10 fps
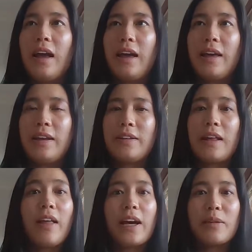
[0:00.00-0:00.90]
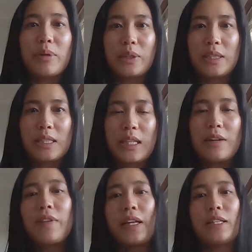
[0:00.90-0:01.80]
they like it because it's kind
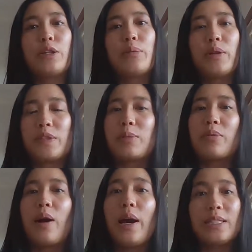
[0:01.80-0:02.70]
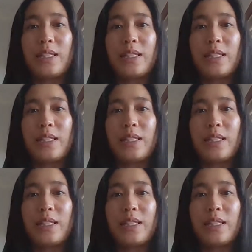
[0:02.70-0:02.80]
of like a little bit of surprise,